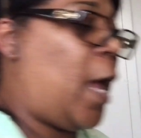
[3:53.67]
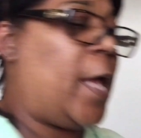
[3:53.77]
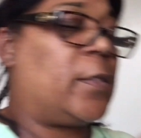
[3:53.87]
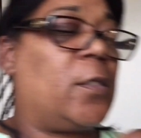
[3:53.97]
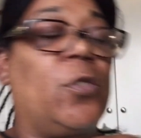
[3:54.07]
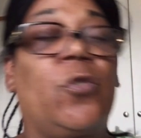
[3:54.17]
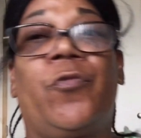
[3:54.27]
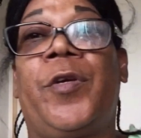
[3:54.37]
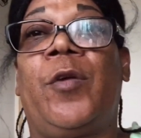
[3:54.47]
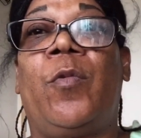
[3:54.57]
as the
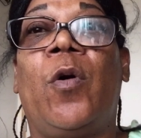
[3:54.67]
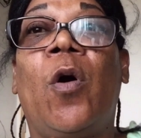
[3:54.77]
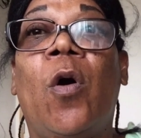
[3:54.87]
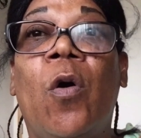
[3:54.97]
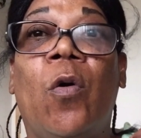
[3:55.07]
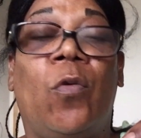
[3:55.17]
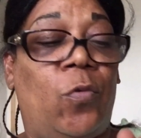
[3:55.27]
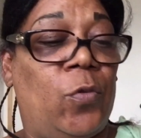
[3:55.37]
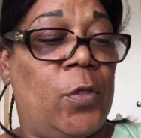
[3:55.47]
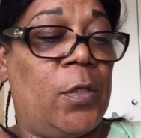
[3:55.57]
string will
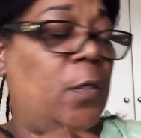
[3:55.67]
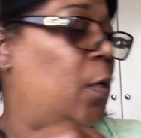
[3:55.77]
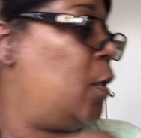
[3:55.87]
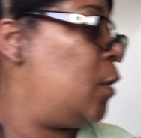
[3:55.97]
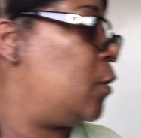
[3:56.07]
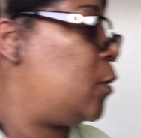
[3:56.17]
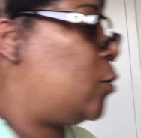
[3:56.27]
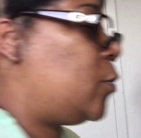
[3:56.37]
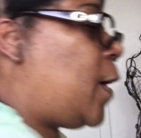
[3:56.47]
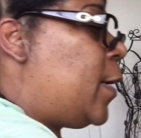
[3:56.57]
hold to
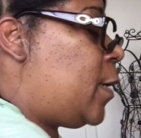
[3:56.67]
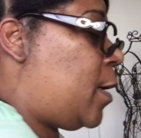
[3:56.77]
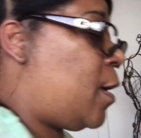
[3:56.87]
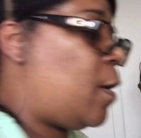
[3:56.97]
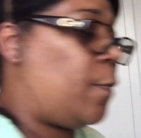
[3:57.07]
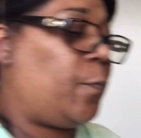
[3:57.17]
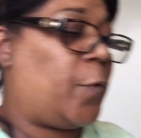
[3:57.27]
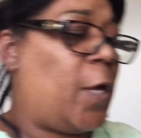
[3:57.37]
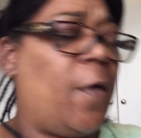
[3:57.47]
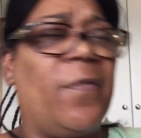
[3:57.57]
try
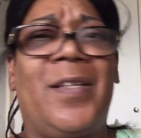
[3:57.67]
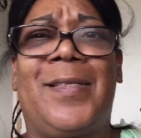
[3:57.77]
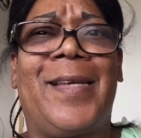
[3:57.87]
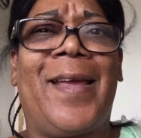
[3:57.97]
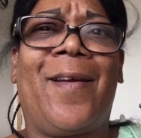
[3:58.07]
to cover this